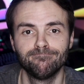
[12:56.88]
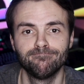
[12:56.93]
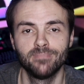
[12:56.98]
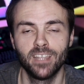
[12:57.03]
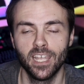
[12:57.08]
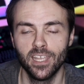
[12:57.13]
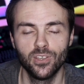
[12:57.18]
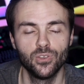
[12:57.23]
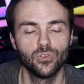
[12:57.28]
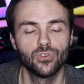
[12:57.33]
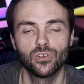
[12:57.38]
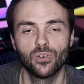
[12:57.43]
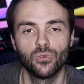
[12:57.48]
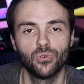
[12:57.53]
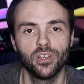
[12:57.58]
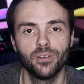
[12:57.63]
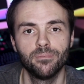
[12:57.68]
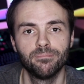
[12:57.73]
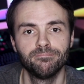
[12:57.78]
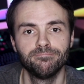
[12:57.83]
Thank you,
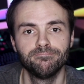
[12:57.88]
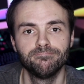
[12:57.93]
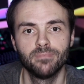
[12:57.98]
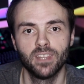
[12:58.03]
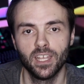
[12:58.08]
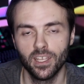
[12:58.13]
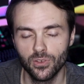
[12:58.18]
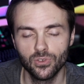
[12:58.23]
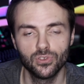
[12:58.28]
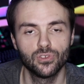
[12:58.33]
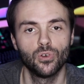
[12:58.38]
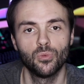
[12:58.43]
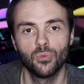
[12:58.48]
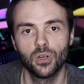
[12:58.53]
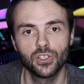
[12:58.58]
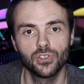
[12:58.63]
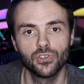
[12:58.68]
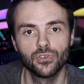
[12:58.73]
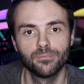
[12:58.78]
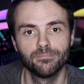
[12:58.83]
Sony. Thank you so
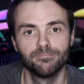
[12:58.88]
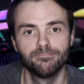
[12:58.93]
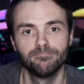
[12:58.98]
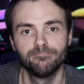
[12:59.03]
much.